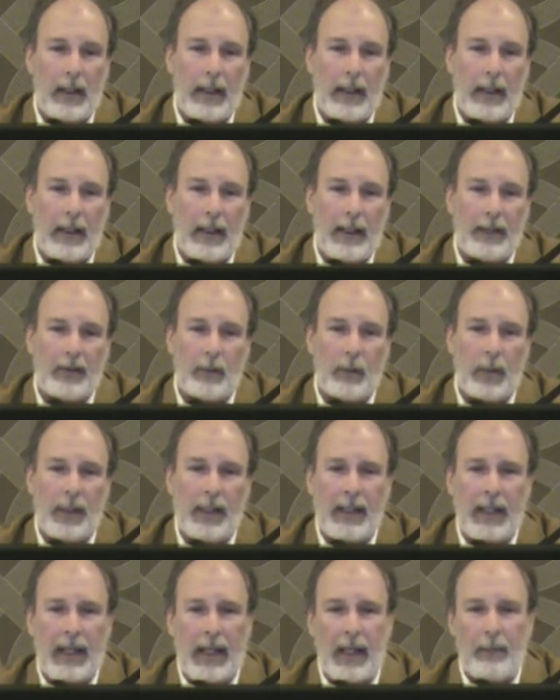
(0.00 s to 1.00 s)
It has a rain
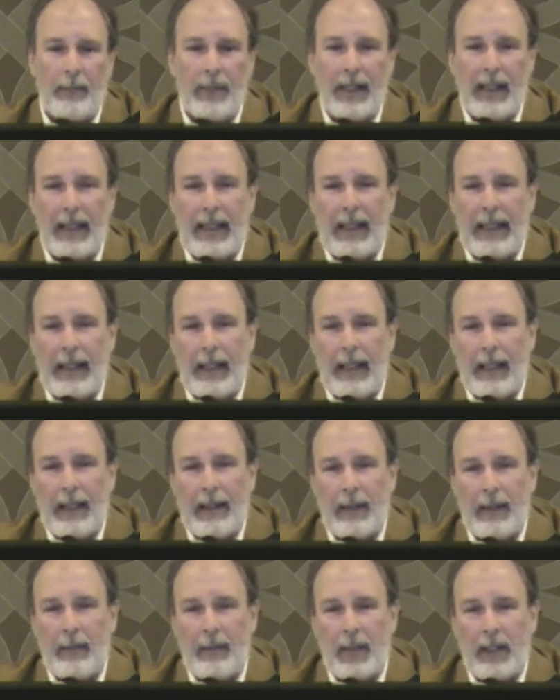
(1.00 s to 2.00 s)
cap.
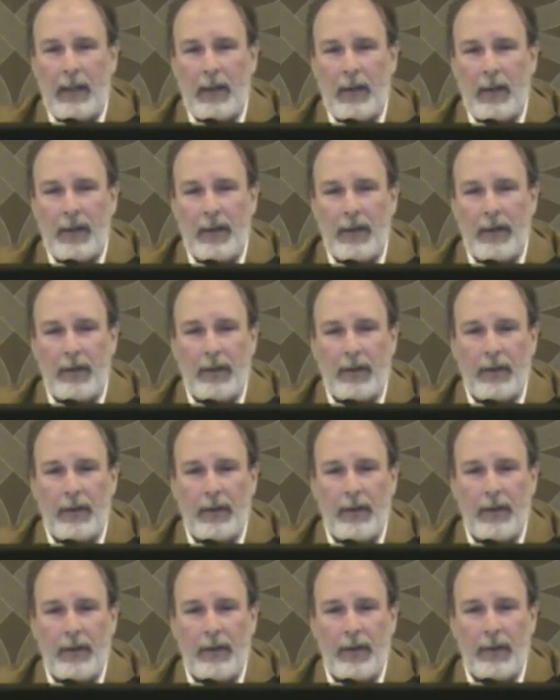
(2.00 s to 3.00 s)
Now you might notice there's
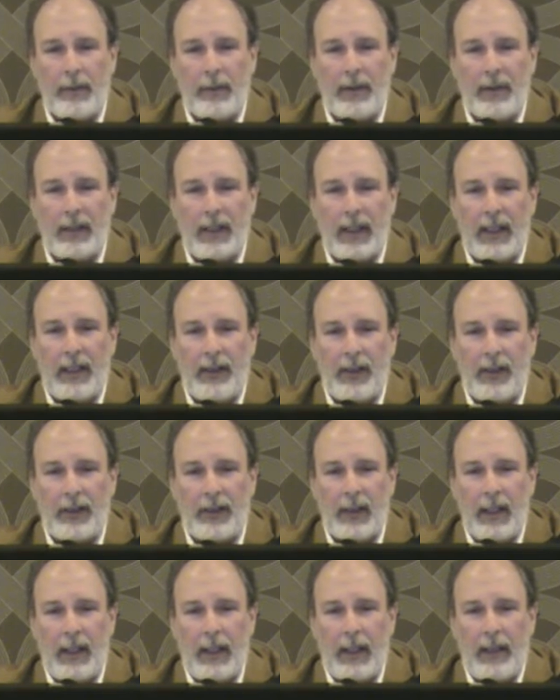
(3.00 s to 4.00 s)
different
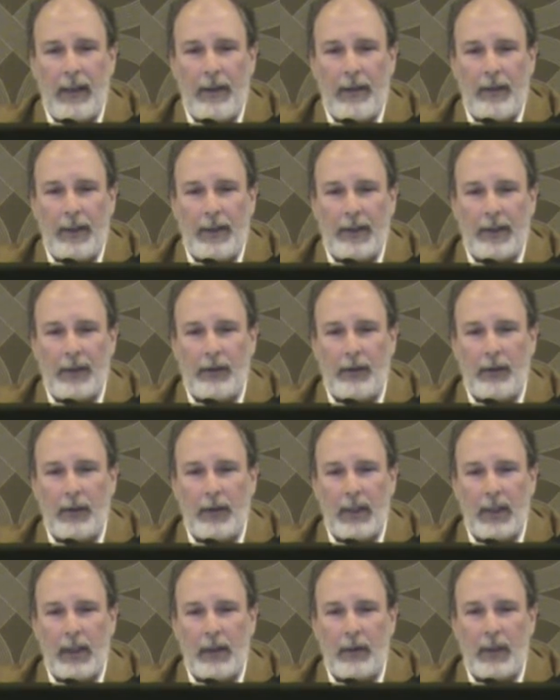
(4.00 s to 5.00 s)
stages. This is
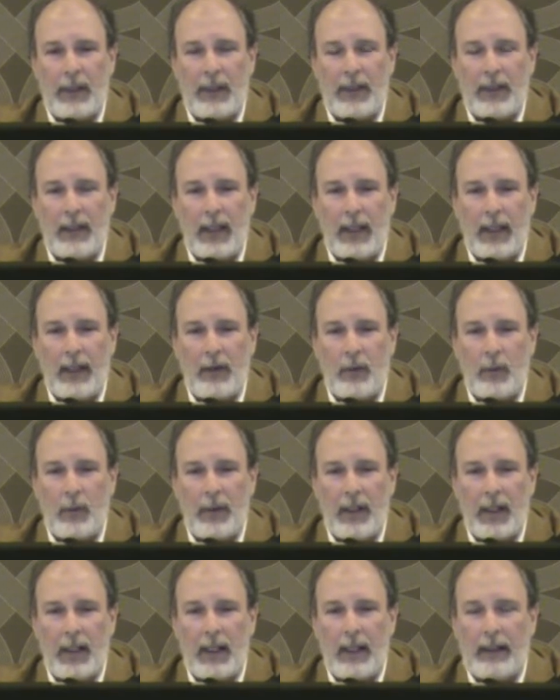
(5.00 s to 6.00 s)
usually a grease stage where
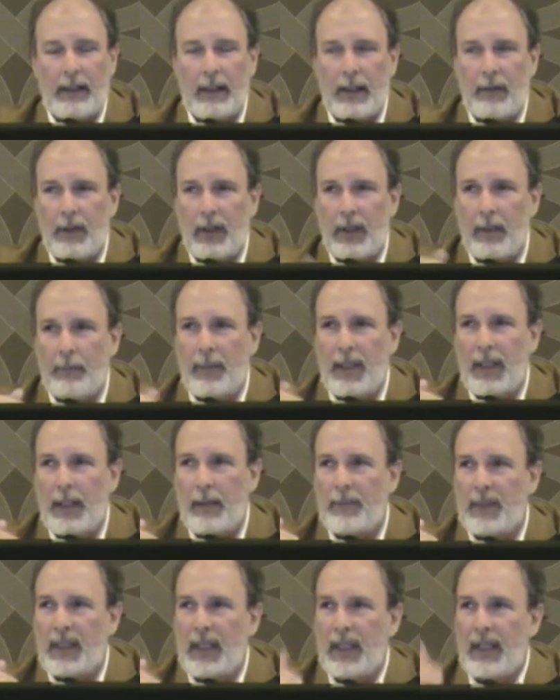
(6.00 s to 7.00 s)
you collect everything
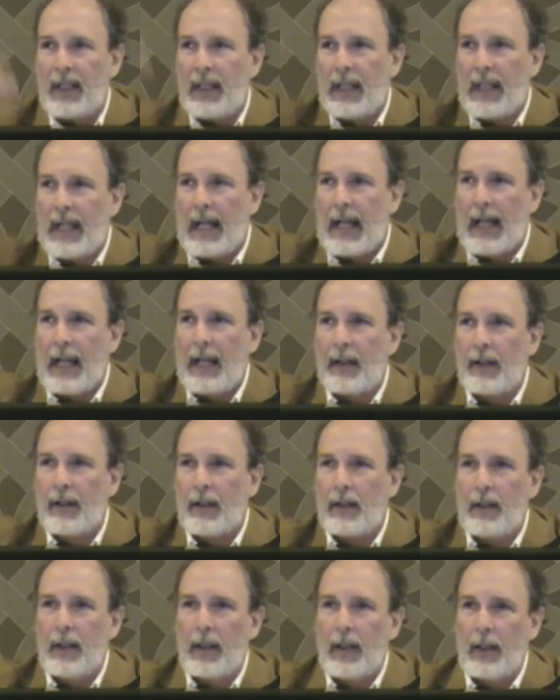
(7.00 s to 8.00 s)
PM10 and
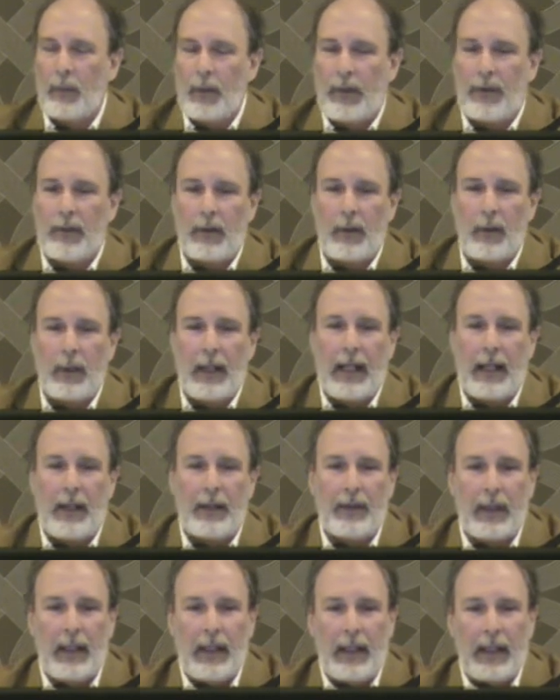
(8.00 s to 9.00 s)
higher and we throw it
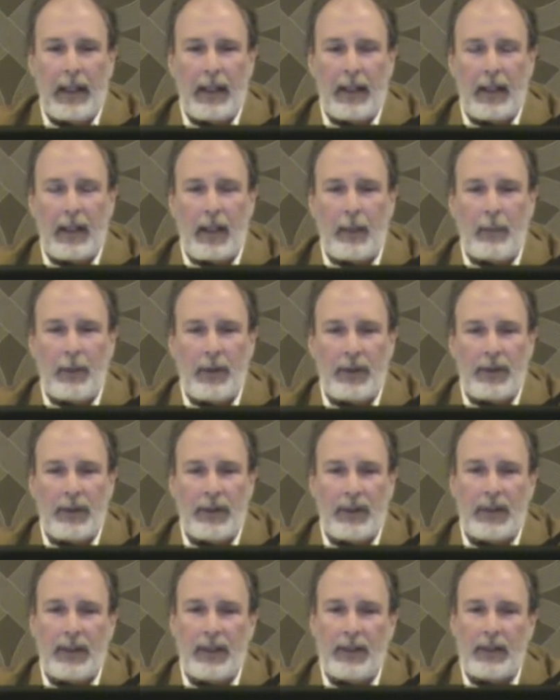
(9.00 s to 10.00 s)
out. In a couple
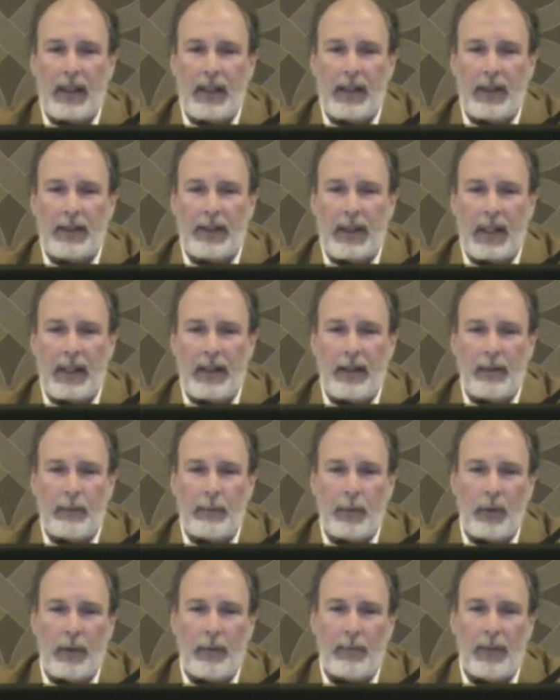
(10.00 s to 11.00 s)
instances I decided to
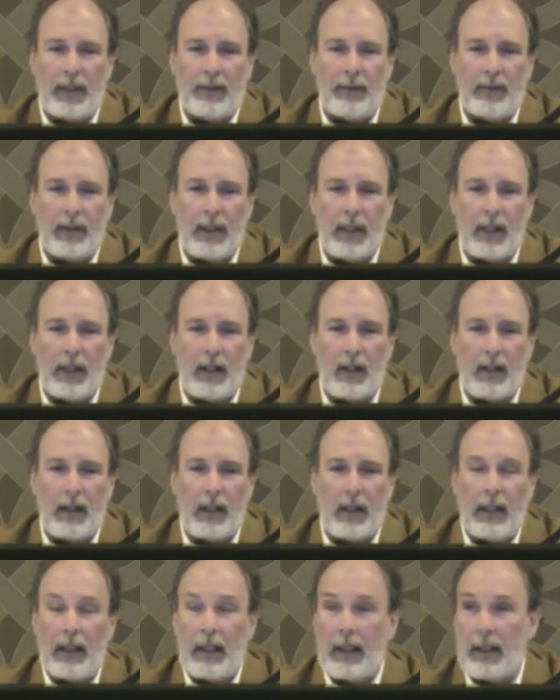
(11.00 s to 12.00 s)
put a puff in there
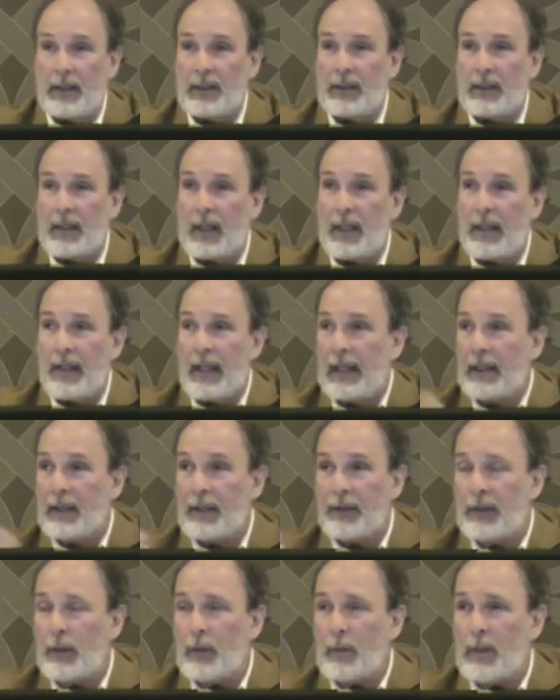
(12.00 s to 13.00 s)
and study that,
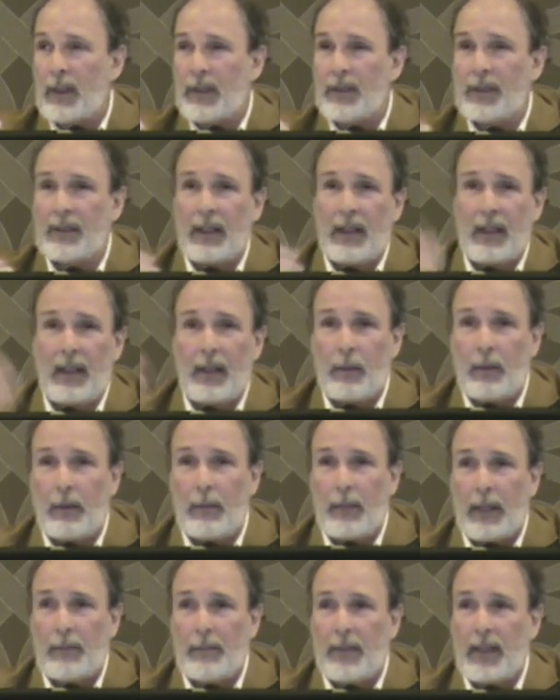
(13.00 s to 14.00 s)
because nobody is studying what
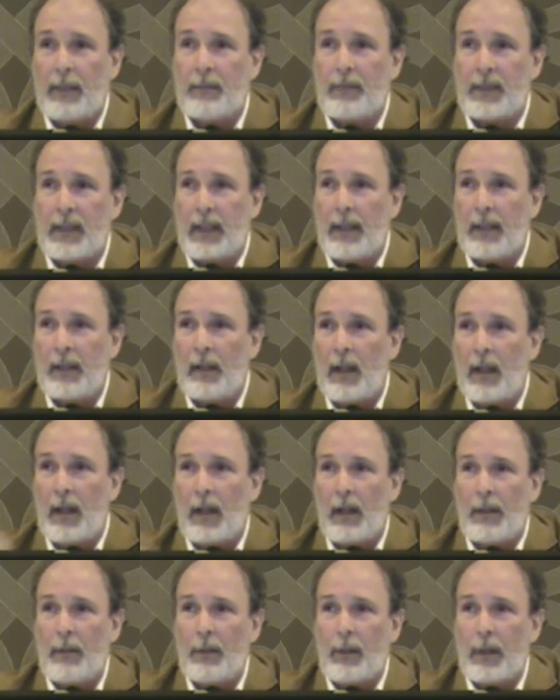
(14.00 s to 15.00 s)
about PM10
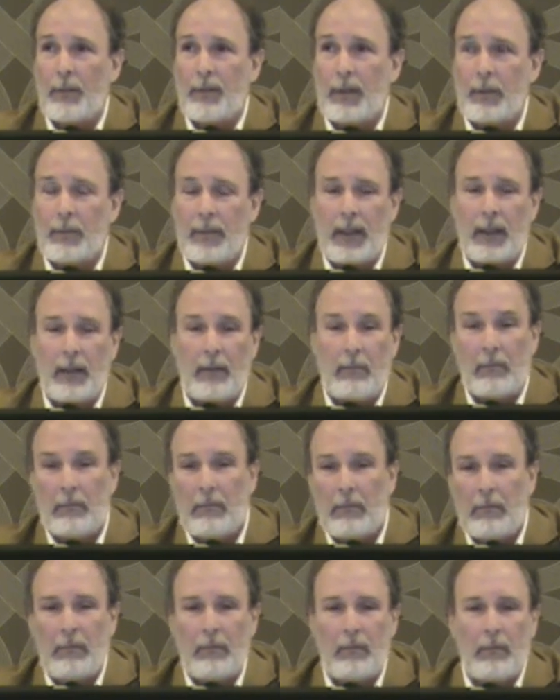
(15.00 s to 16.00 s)
all the way up to PM,
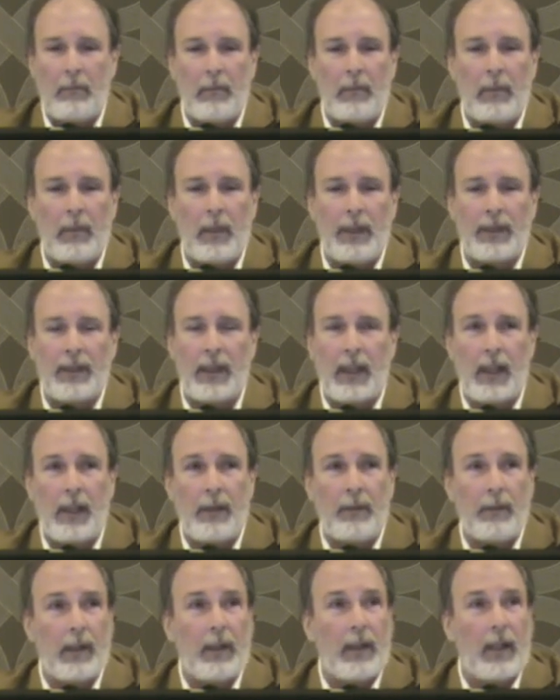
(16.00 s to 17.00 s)
let's say
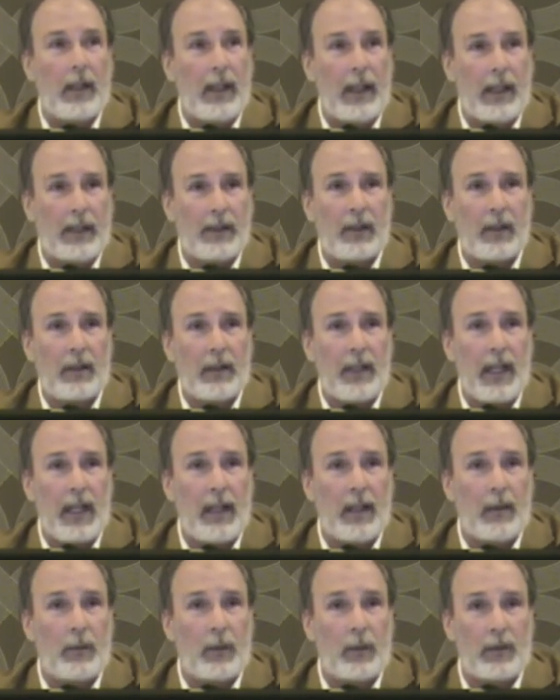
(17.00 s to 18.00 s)
100. It's all
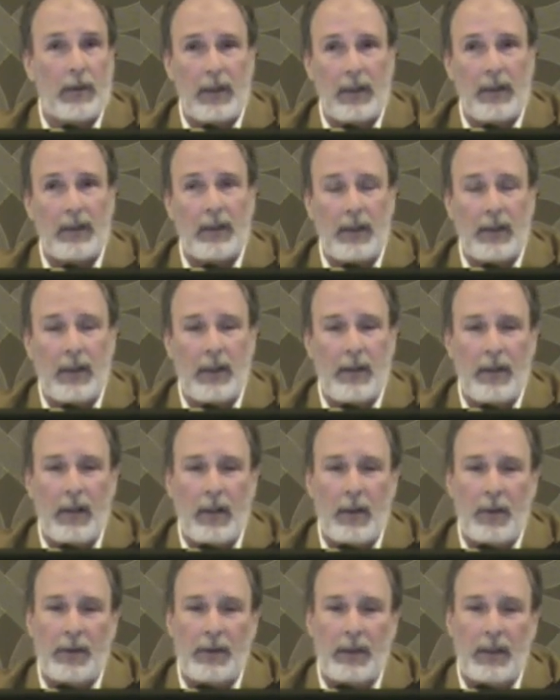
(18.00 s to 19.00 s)
inhalable, gets into your
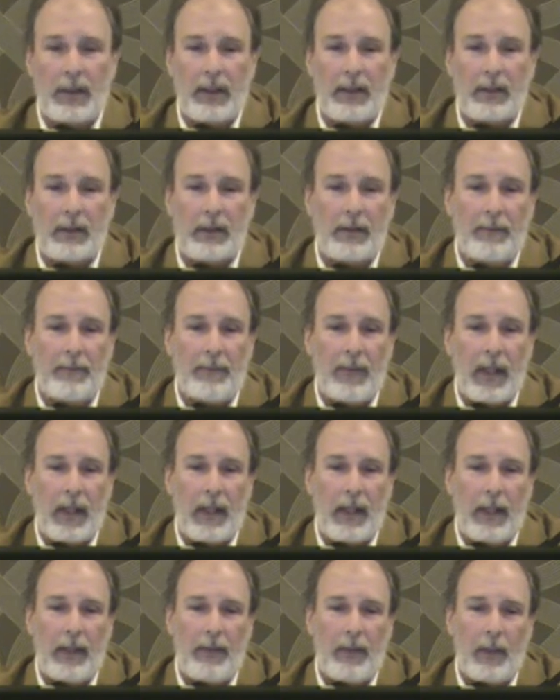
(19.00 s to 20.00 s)
nose at least.
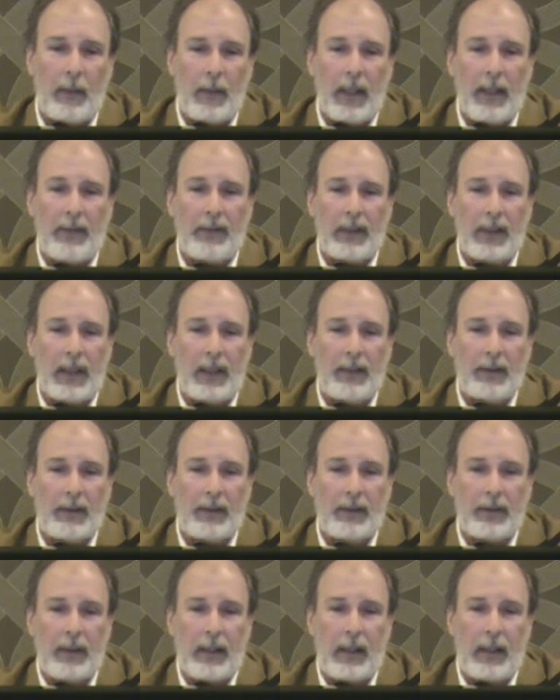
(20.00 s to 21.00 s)
And then we have
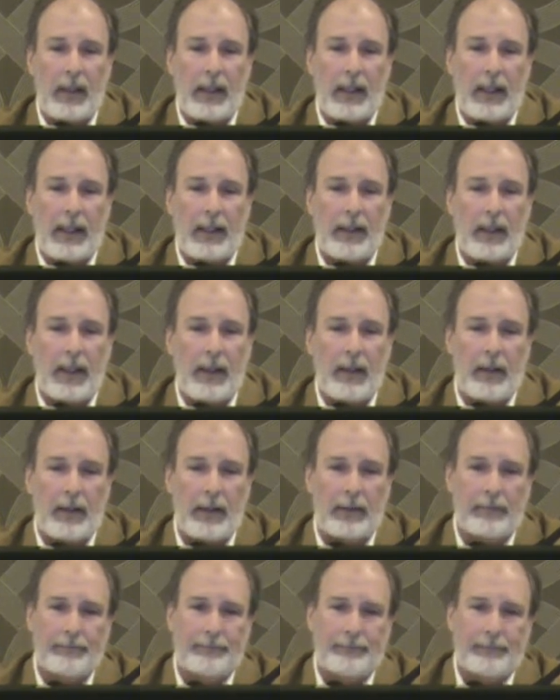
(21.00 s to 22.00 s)
stages collecting
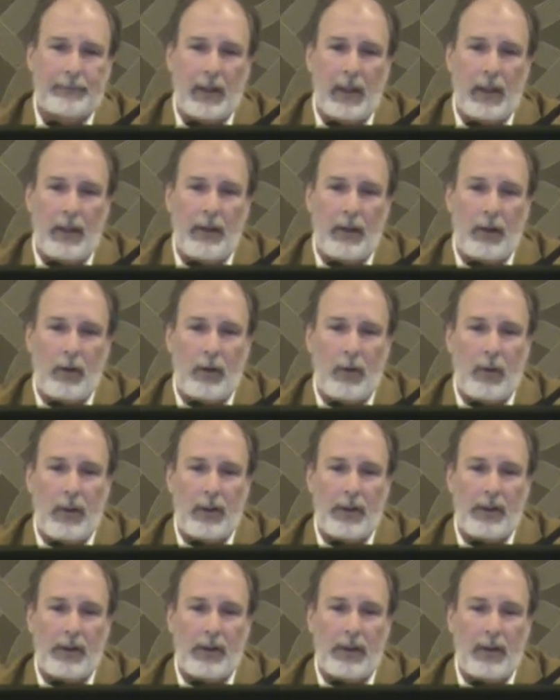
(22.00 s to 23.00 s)
the
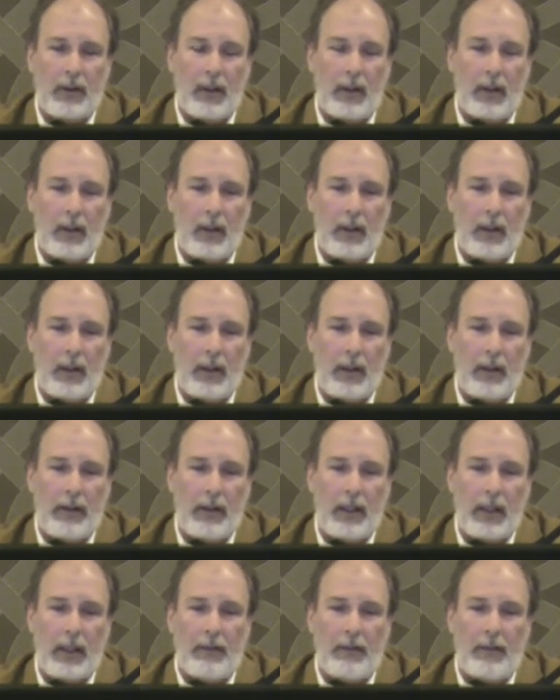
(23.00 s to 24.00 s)
coarse,
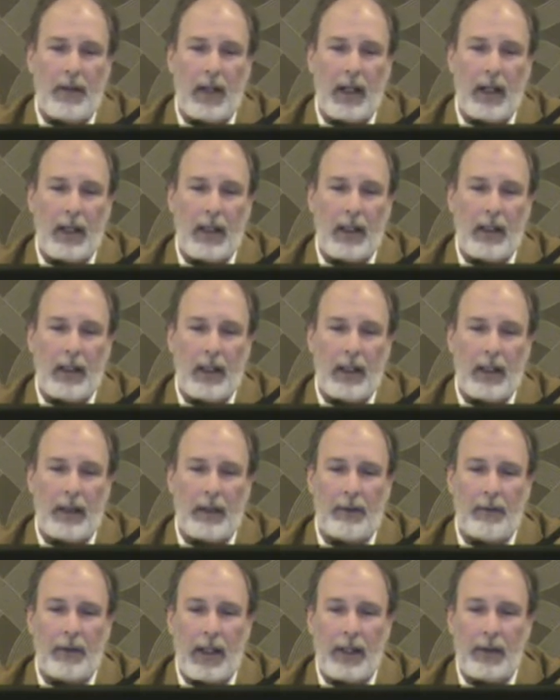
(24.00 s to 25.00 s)
the fine, and on the
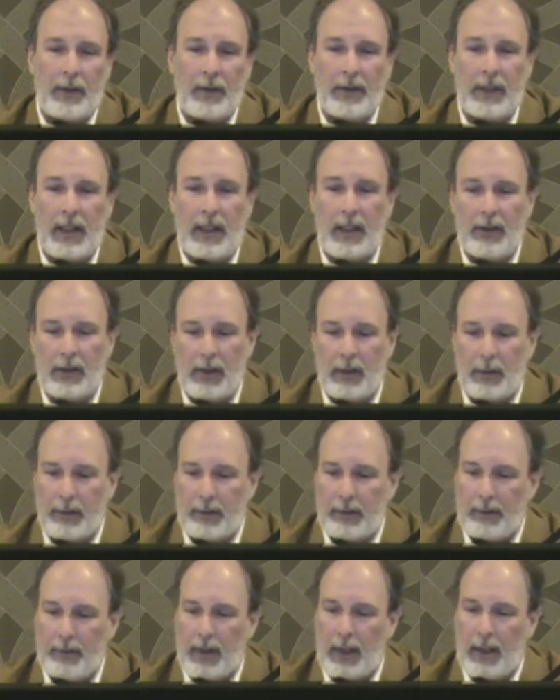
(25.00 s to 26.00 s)
final stage, the
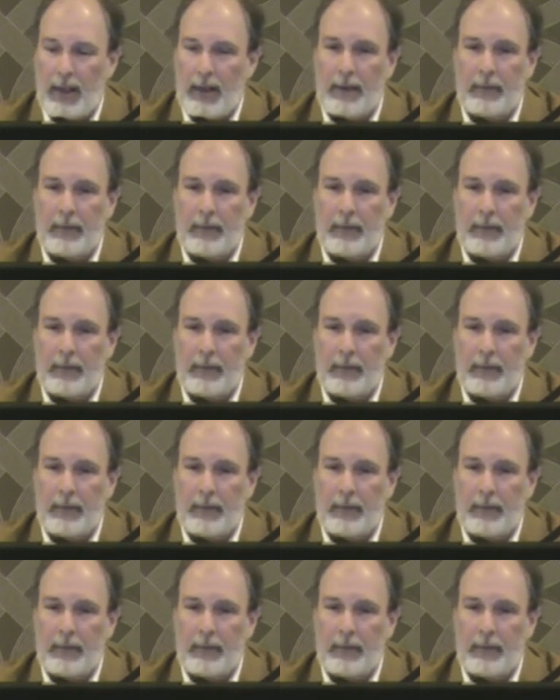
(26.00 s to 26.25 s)
ultrafine.